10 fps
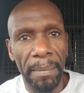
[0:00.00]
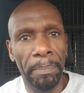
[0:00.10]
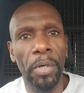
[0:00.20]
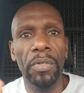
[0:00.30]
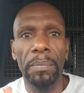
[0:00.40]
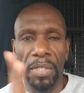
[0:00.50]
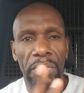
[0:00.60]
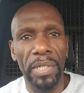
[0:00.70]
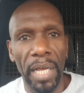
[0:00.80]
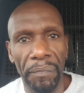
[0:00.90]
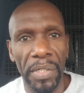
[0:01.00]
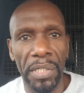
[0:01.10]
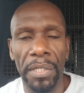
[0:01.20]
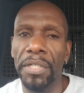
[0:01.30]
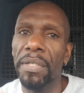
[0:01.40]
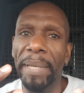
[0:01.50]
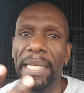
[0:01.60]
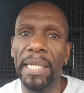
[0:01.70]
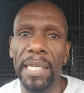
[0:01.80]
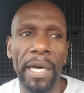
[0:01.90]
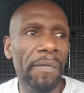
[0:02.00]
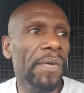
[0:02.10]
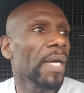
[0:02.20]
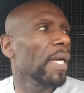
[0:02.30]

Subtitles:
that bond, because you love each other and you're making love,